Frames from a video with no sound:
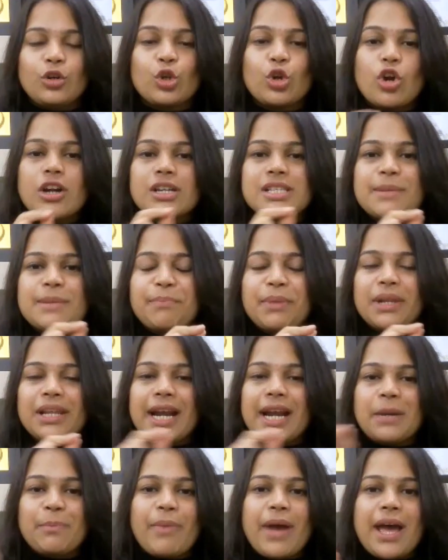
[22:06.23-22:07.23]
Do not simply
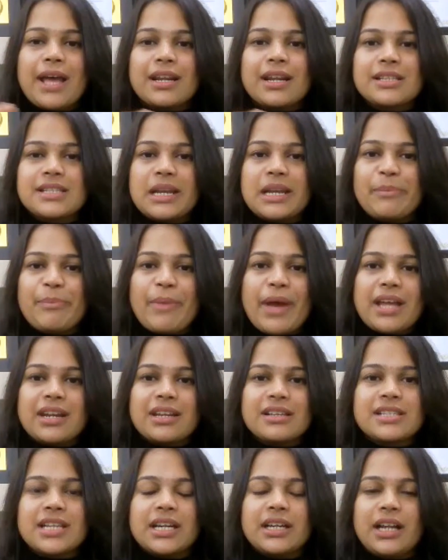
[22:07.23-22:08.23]
write paras
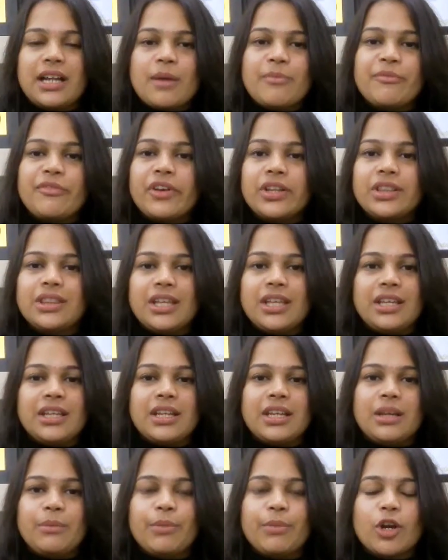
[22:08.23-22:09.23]
and come for
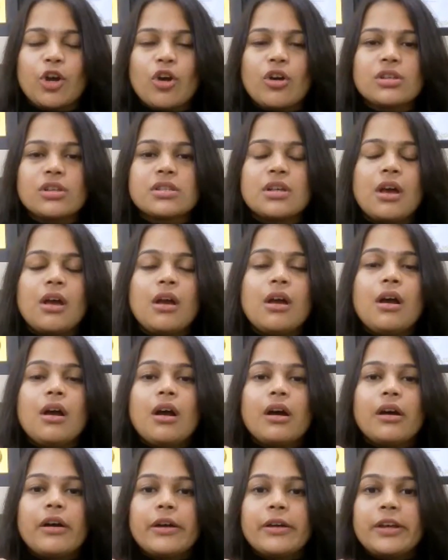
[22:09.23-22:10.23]
theory, because
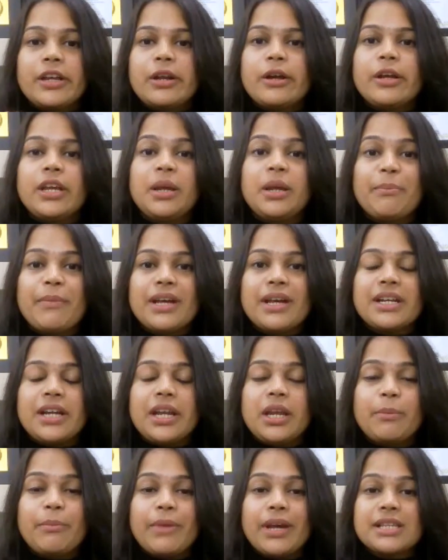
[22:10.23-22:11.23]
he
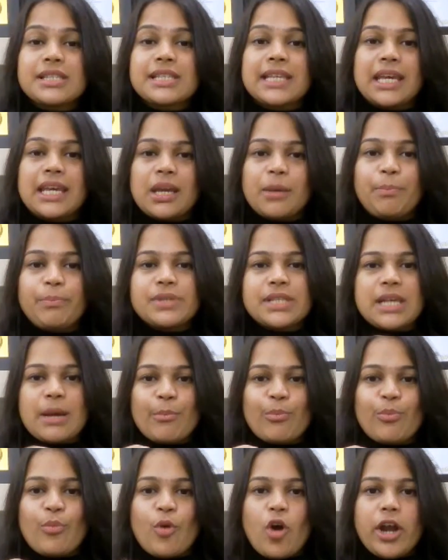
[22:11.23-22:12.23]
may skip
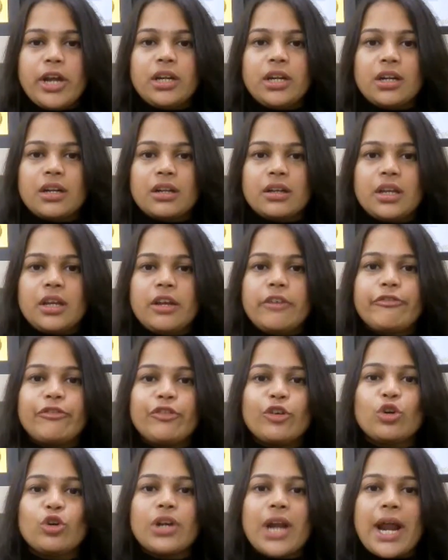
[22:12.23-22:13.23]
some point. If
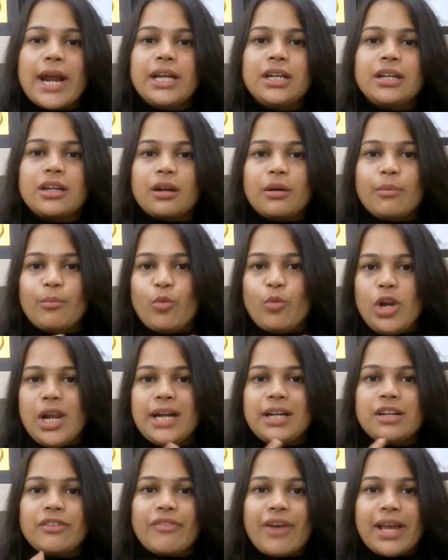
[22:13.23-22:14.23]
you write
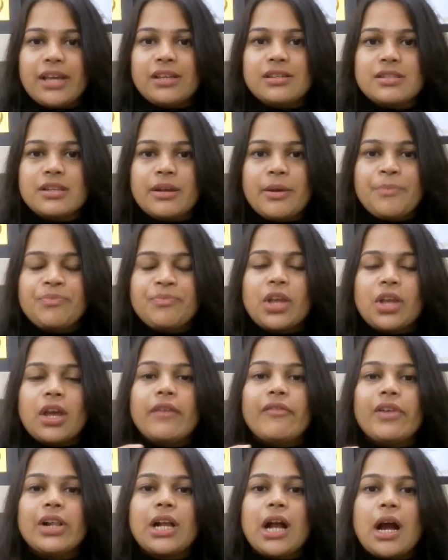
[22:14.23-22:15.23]
bullet wise,
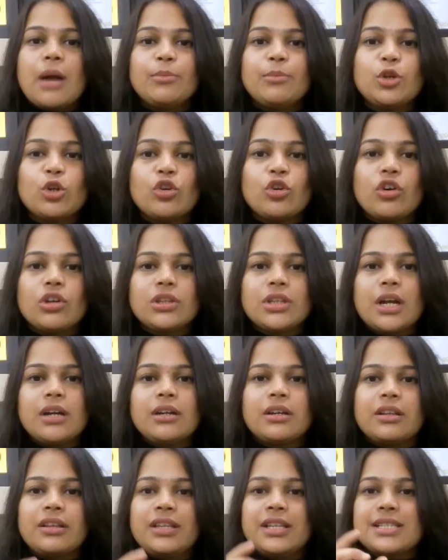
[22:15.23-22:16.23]
he will come to know
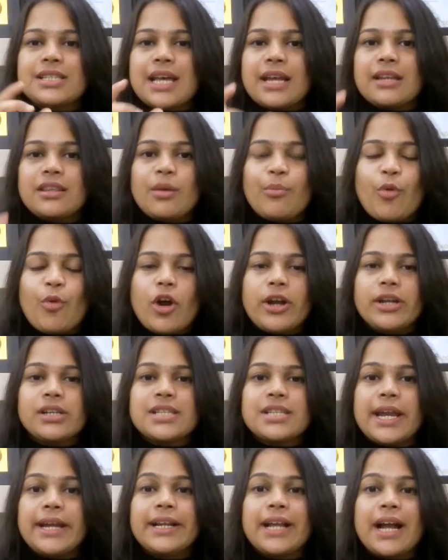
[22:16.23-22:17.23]
that these are the
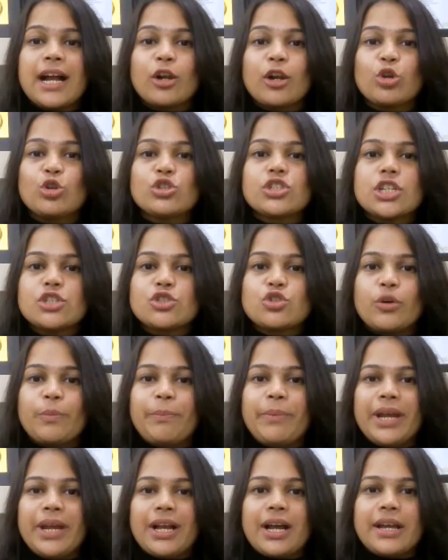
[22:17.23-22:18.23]
points and conclusion should
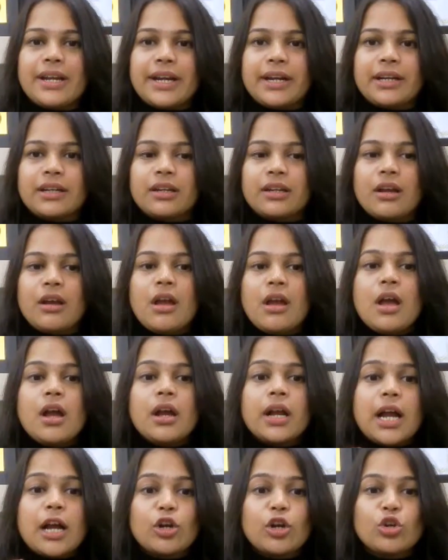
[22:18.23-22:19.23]
be correct.
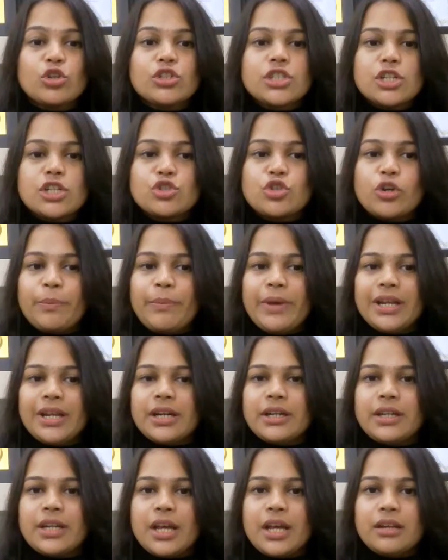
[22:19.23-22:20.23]
Conclusion should be
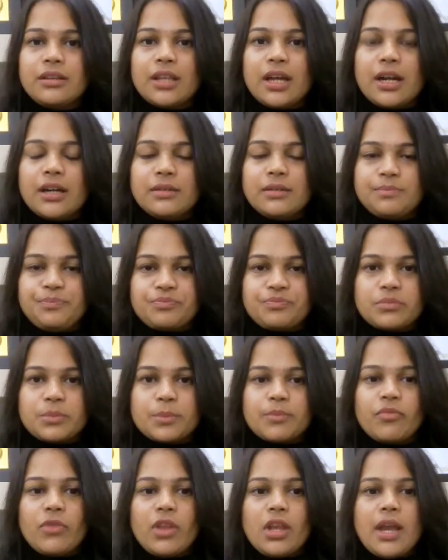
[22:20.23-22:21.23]
written that
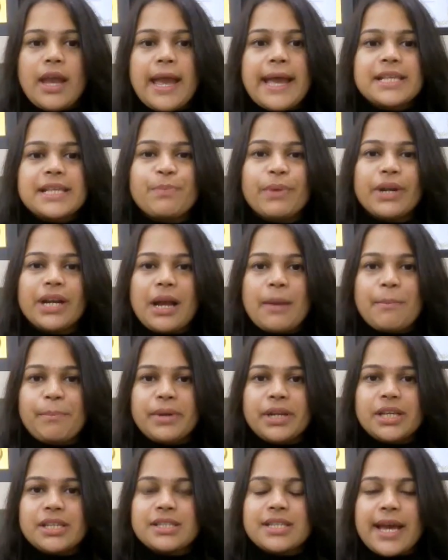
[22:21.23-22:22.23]
as per
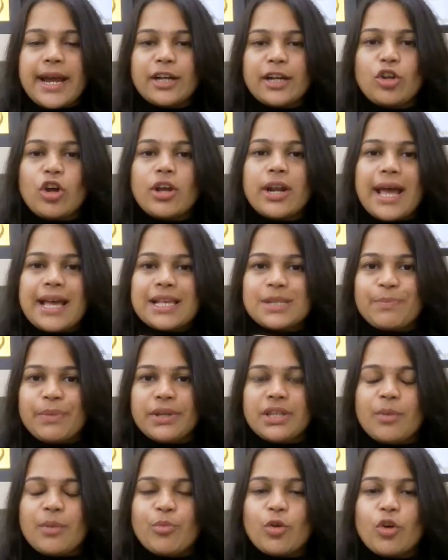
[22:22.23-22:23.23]
Companies Act or as
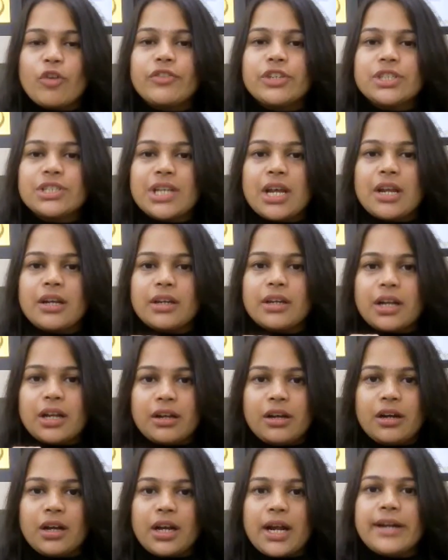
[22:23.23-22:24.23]
per the provision
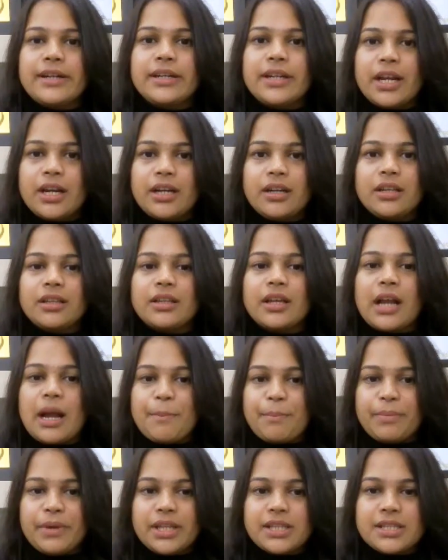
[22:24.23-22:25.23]
contained in the
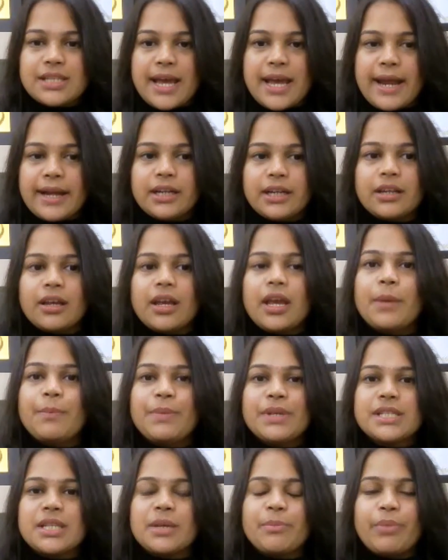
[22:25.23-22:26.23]
Companies Act,
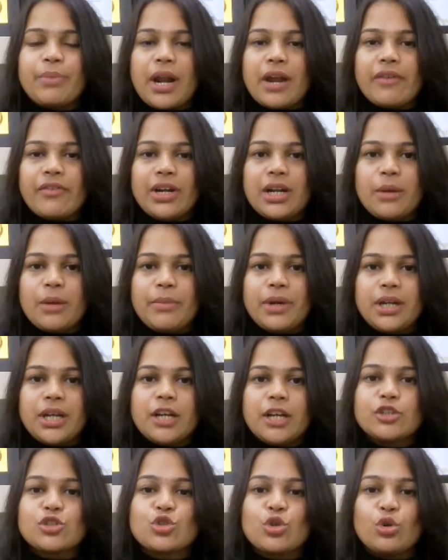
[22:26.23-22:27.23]
ABC Private
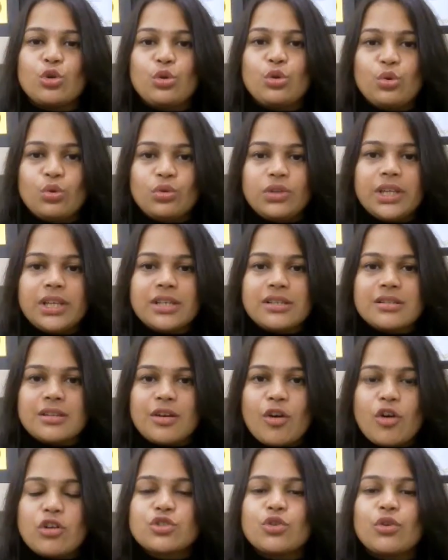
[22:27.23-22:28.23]
Limited should do this
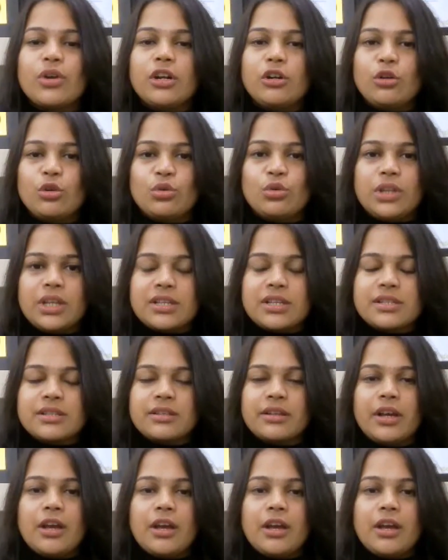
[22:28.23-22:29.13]
or shouldn't do this.